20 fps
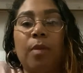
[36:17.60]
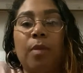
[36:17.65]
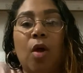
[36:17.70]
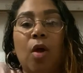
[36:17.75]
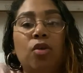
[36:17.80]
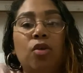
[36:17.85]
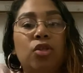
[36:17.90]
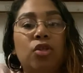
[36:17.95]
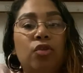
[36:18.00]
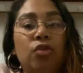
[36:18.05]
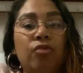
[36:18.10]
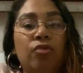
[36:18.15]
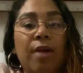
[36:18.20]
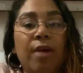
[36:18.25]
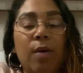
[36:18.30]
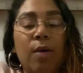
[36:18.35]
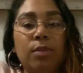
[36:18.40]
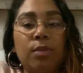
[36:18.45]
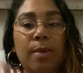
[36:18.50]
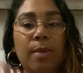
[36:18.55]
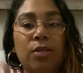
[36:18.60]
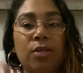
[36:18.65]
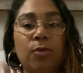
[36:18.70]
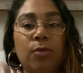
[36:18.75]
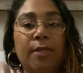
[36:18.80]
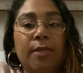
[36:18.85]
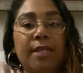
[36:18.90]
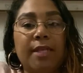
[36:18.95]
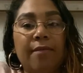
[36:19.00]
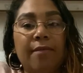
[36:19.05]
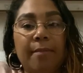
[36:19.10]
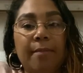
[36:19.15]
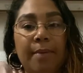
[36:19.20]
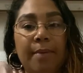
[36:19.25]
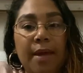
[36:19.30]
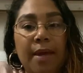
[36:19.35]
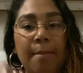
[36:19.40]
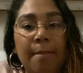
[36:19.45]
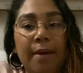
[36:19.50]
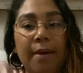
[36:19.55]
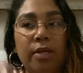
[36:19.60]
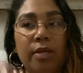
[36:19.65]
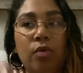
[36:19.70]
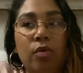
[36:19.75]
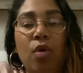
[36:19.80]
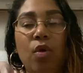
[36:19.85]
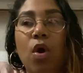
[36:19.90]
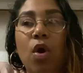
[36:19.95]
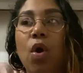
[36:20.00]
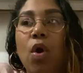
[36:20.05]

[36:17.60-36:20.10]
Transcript: also you 3 hours behind, so it's 7 p.m. by you.